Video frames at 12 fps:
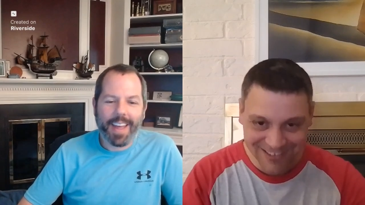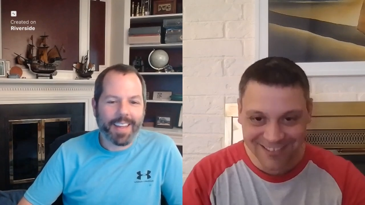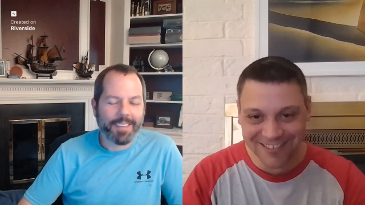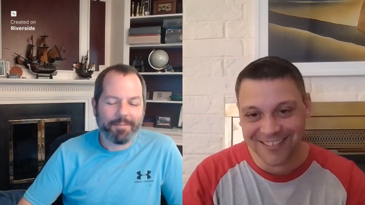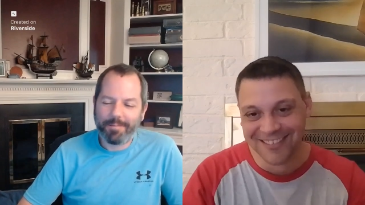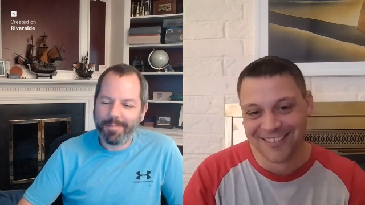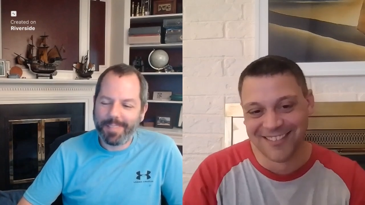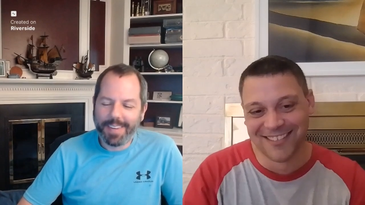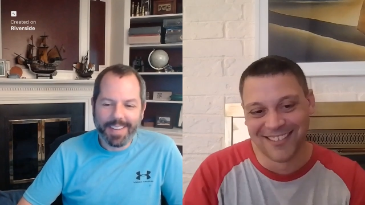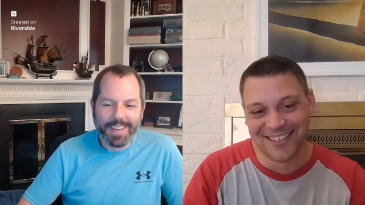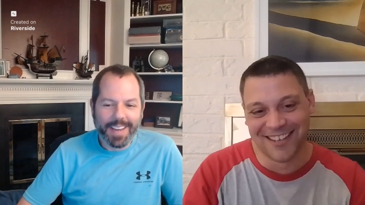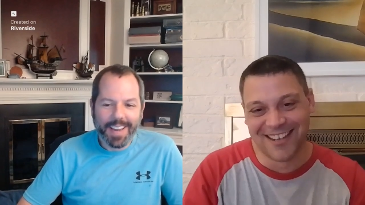Speaker 1: I,
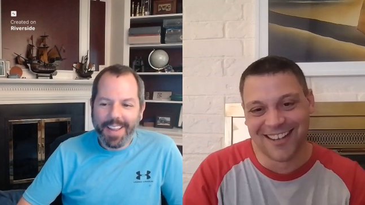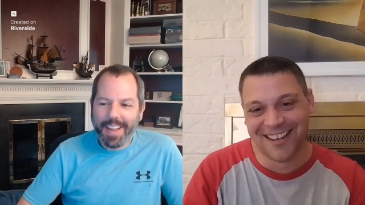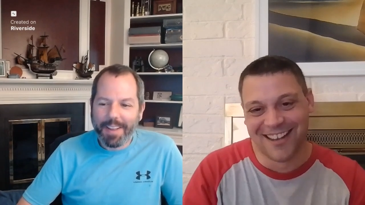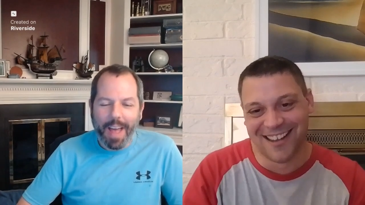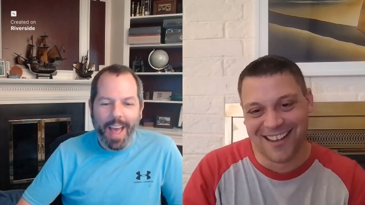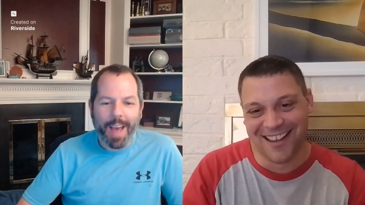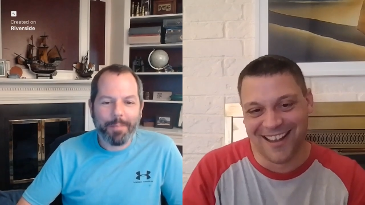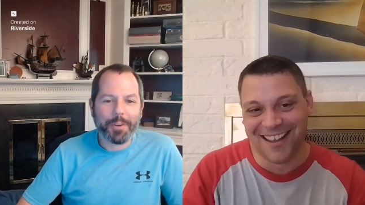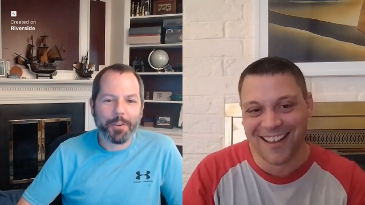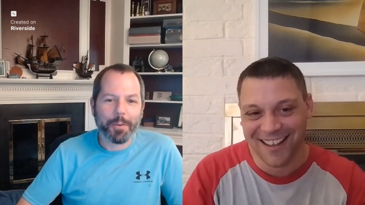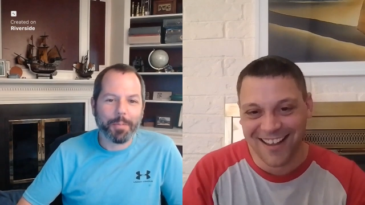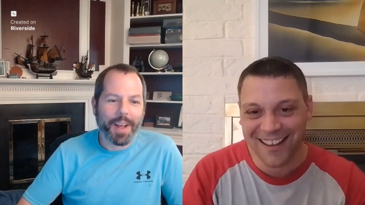happy
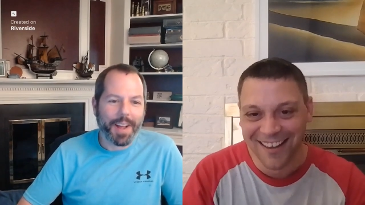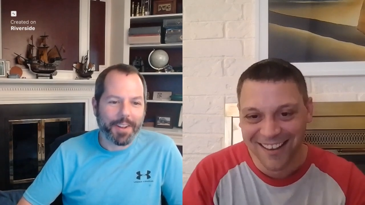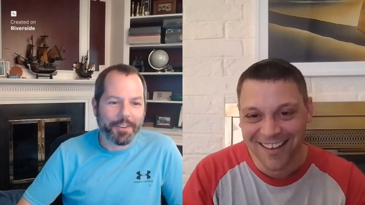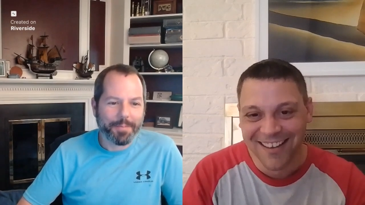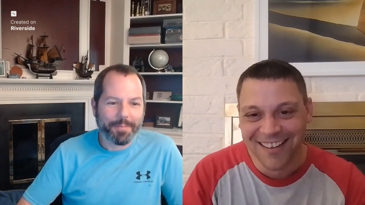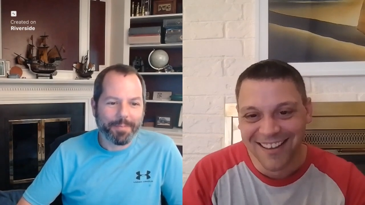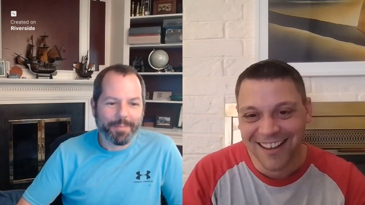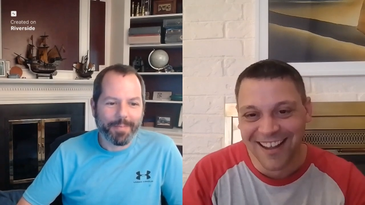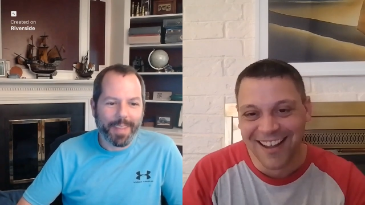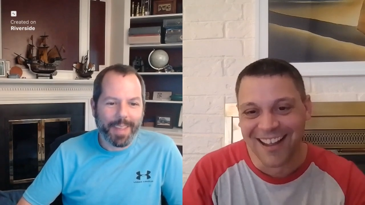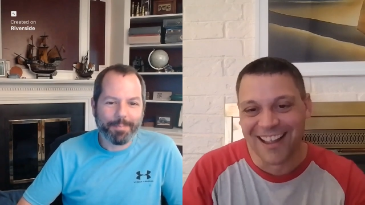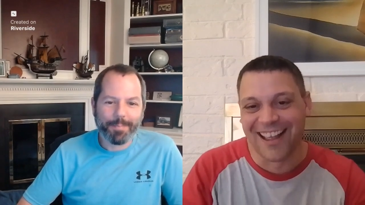to oblige.
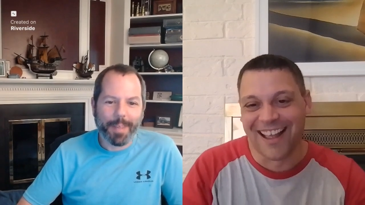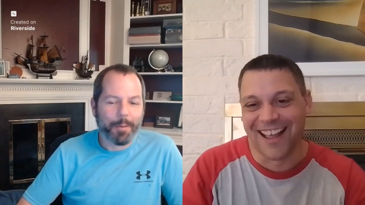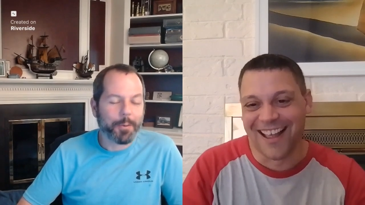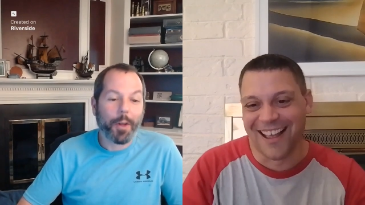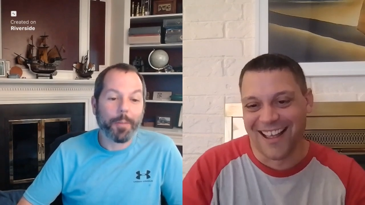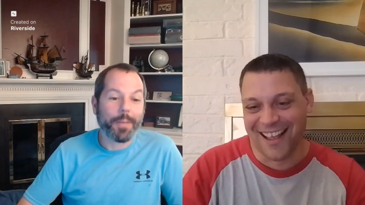It was